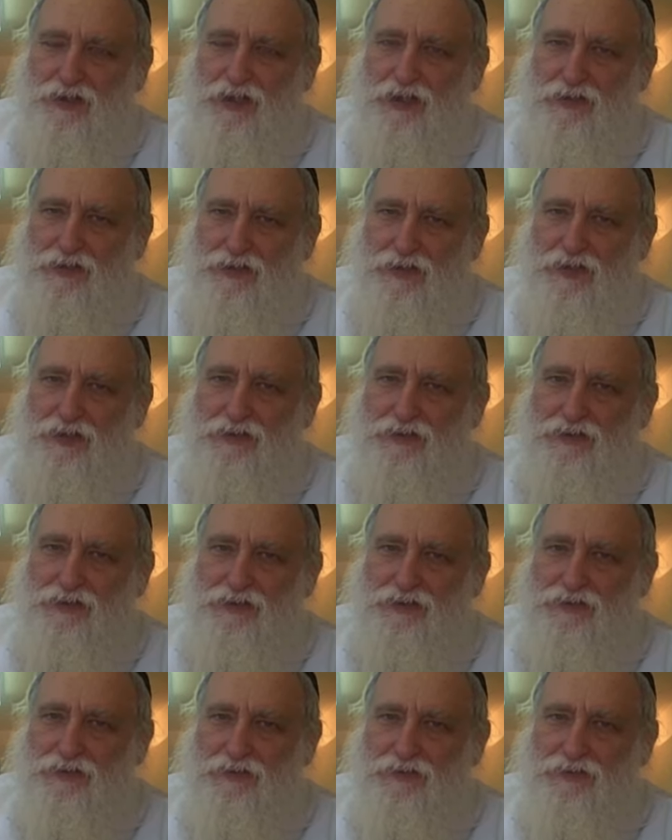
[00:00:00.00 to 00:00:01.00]
And yet,
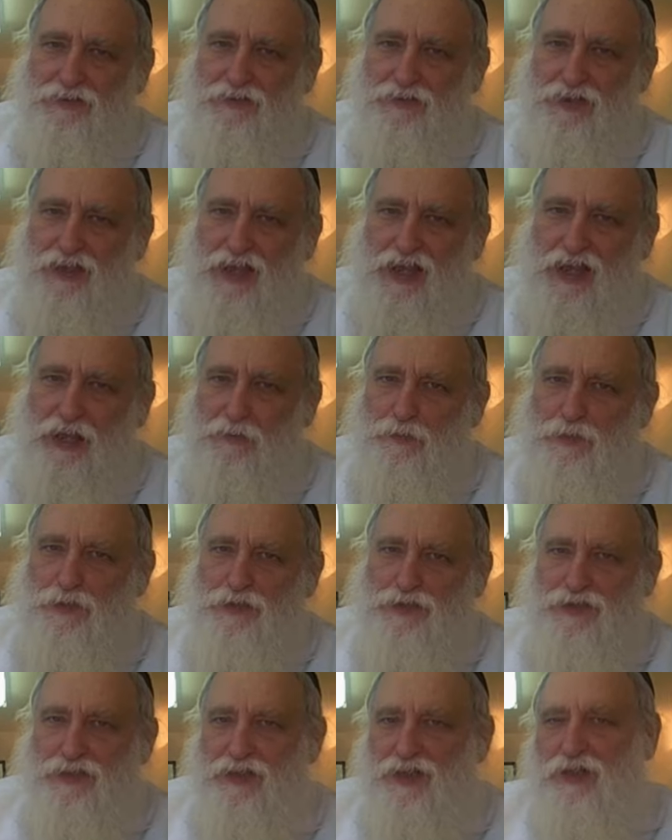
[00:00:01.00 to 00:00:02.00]
the
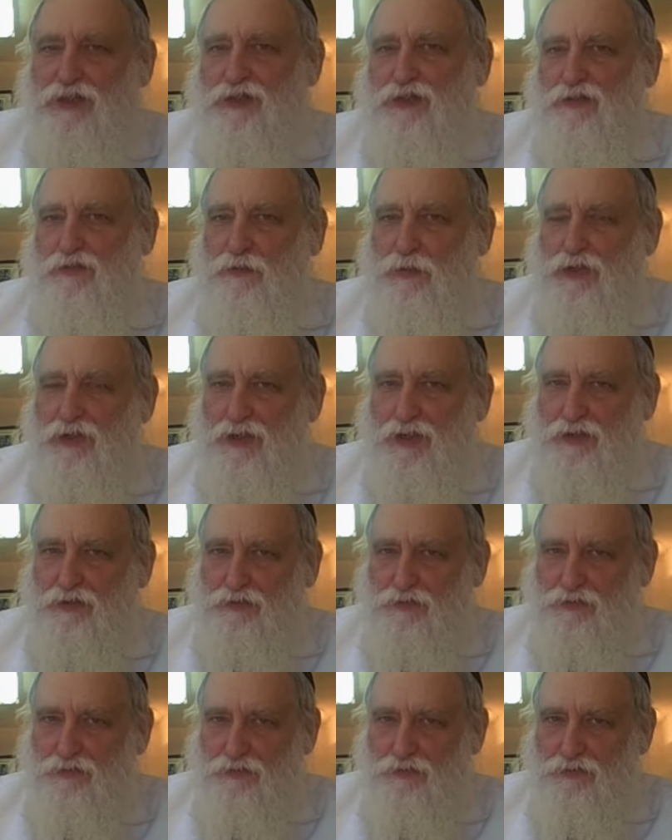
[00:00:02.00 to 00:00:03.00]
happiest days of my
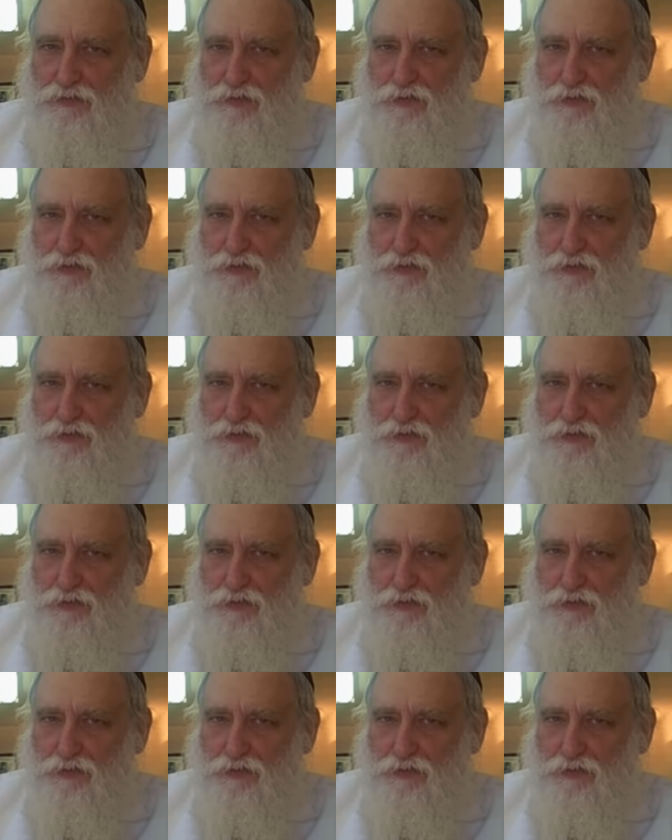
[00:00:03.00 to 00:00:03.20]
life